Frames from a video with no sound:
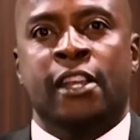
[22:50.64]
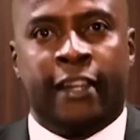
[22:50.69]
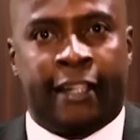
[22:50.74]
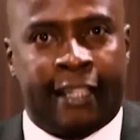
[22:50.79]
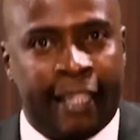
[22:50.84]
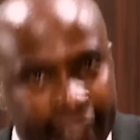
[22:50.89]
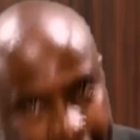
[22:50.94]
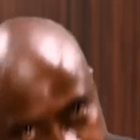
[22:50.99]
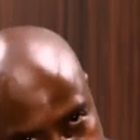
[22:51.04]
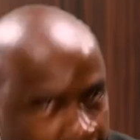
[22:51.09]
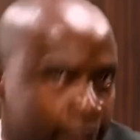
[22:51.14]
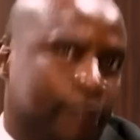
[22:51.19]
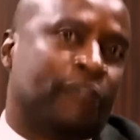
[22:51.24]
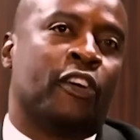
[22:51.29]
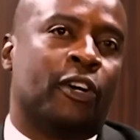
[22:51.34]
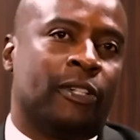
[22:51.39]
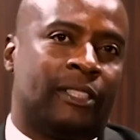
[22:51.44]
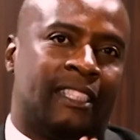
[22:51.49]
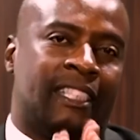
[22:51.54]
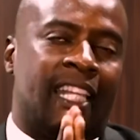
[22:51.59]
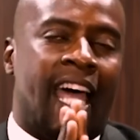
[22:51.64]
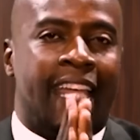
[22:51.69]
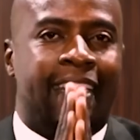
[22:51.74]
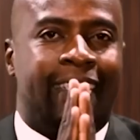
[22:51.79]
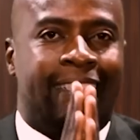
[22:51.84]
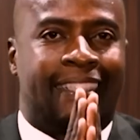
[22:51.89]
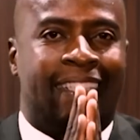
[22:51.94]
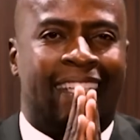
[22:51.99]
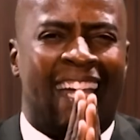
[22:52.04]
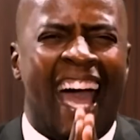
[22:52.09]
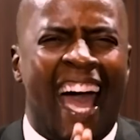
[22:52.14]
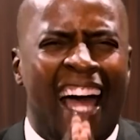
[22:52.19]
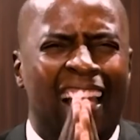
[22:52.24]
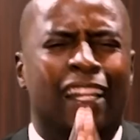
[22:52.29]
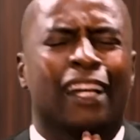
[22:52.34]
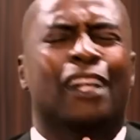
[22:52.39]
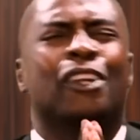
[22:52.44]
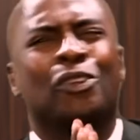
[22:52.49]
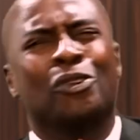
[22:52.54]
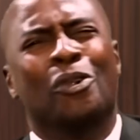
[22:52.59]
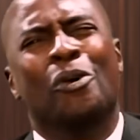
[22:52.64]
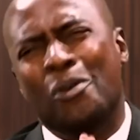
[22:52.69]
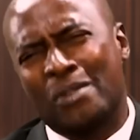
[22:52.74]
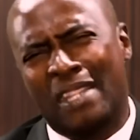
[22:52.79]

Receive your sight. Hallelujah.